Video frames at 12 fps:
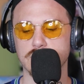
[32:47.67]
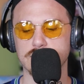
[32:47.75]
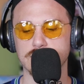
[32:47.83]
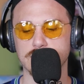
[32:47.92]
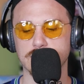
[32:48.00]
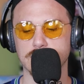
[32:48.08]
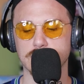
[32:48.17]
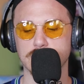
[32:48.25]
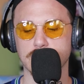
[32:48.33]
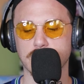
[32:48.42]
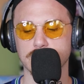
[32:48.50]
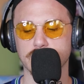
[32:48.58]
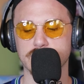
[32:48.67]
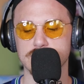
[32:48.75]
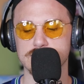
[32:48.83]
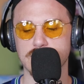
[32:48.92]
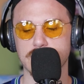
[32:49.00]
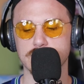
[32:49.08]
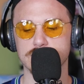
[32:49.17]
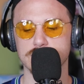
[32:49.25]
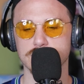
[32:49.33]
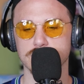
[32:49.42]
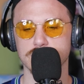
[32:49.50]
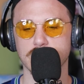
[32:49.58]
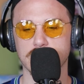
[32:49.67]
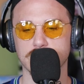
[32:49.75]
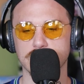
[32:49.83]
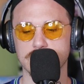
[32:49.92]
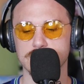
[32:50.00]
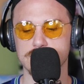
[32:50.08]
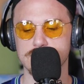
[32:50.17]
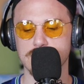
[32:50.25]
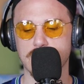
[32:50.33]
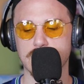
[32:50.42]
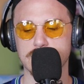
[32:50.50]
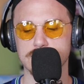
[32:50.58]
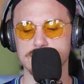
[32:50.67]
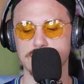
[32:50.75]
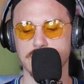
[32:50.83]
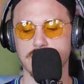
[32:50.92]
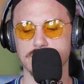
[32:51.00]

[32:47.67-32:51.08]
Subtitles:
like the kid. I like his attitude. I like his size.